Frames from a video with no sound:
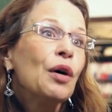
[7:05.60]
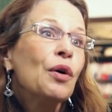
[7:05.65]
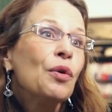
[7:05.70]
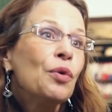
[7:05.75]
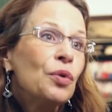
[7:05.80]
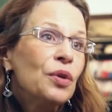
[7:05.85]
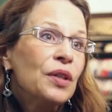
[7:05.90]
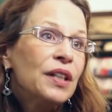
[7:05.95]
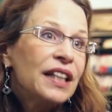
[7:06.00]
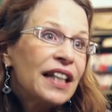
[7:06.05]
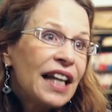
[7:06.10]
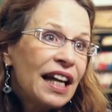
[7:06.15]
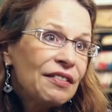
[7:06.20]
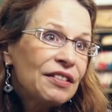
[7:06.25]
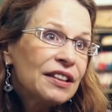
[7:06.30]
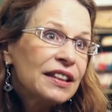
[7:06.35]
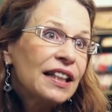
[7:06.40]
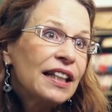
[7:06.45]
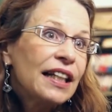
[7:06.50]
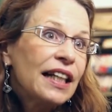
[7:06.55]
who
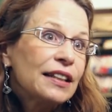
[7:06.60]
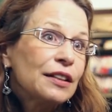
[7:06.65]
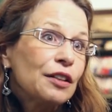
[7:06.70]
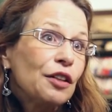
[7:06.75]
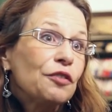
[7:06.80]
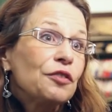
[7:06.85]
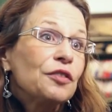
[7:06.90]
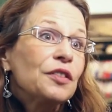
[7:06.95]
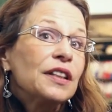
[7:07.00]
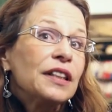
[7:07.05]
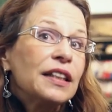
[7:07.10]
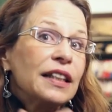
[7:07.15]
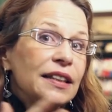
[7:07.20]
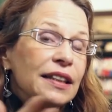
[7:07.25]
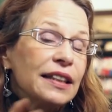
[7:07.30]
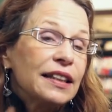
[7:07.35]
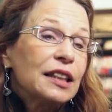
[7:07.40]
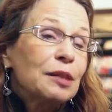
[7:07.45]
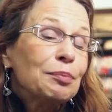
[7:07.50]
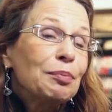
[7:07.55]
nevertheless,
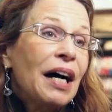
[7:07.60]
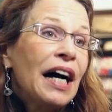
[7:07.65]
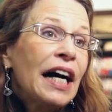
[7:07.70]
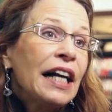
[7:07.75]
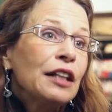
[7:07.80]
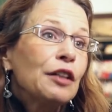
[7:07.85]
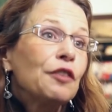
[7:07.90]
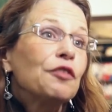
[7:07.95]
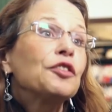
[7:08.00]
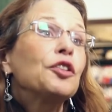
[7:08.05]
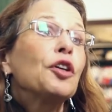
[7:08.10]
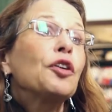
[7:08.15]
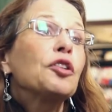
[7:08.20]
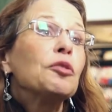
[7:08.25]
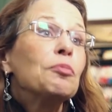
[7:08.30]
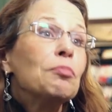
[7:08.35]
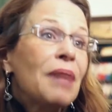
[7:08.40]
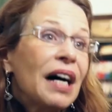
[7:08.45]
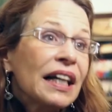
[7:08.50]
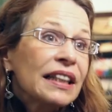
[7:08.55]
despite of
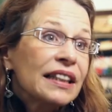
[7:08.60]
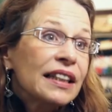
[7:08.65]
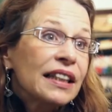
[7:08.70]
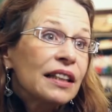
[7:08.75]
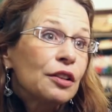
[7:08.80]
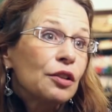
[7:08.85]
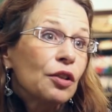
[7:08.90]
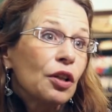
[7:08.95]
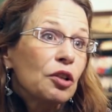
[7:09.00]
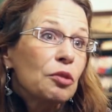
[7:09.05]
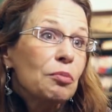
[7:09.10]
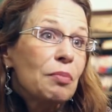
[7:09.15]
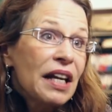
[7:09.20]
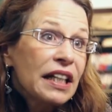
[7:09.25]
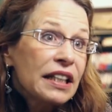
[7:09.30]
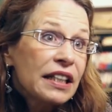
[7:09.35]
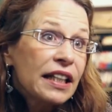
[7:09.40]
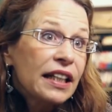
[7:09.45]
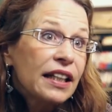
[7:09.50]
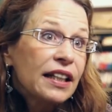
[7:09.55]

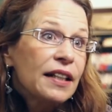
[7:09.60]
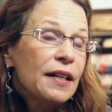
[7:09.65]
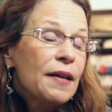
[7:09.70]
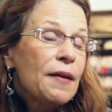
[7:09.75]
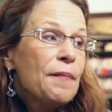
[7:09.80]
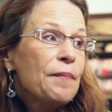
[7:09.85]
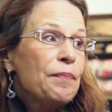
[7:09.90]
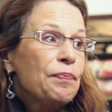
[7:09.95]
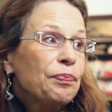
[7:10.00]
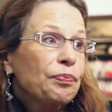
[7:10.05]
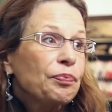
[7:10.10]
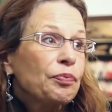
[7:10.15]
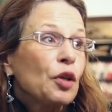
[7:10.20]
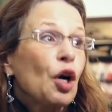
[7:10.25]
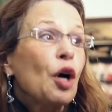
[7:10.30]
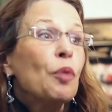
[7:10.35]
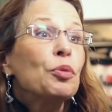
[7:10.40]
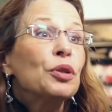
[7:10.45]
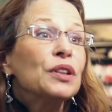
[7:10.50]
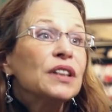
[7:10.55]
dogmatic
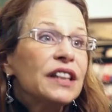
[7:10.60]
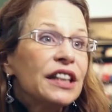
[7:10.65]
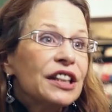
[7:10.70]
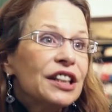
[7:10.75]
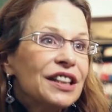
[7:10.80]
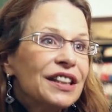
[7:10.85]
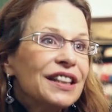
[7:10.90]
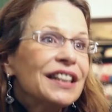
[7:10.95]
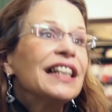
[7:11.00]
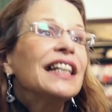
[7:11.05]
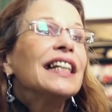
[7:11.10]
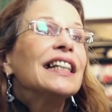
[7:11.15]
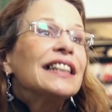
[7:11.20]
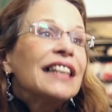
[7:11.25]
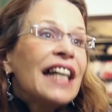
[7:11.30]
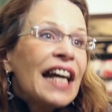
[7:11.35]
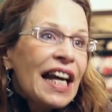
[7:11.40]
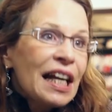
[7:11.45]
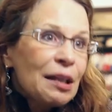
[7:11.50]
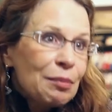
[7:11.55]
opposition,
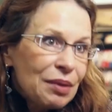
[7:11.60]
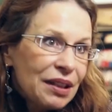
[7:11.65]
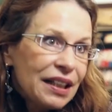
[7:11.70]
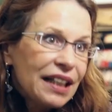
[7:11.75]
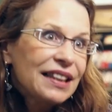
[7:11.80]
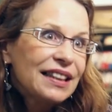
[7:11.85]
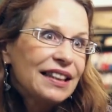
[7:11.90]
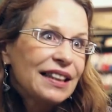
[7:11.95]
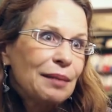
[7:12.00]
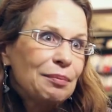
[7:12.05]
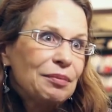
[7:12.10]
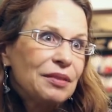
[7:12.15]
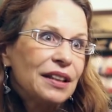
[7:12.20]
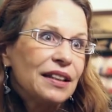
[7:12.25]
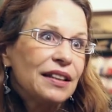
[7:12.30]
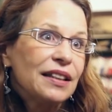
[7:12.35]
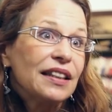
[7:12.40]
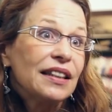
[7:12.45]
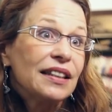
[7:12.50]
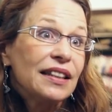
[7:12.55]
they had been accepted.
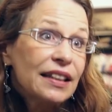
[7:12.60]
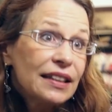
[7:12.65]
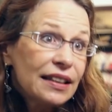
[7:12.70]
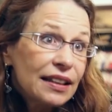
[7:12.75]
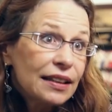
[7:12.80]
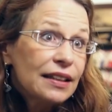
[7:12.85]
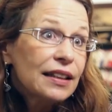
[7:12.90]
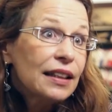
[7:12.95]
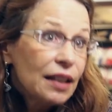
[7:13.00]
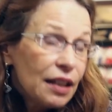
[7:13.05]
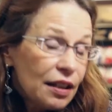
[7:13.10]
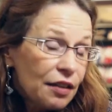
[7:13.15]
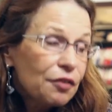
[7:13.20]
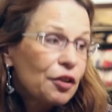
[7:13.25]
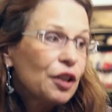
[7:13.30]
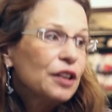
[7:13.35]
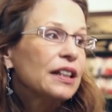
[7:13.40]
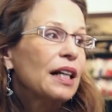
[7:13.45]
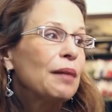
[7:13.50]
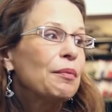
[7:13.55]
And this is,
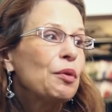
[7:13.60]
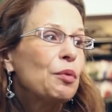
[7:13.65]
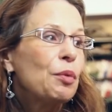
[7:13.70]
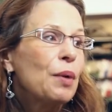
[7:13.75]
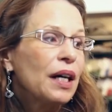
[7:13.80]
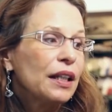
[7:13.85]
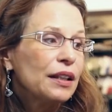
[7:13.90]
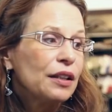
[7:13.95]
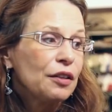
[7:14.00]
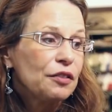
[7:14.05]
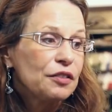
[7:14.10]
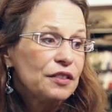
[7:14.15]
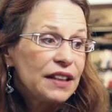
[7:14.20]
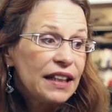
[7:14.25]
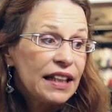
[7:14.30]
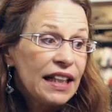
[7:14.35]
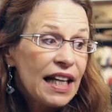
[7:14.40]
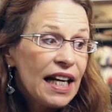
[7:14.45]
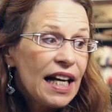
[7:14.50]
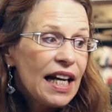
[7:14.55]
for example, one of the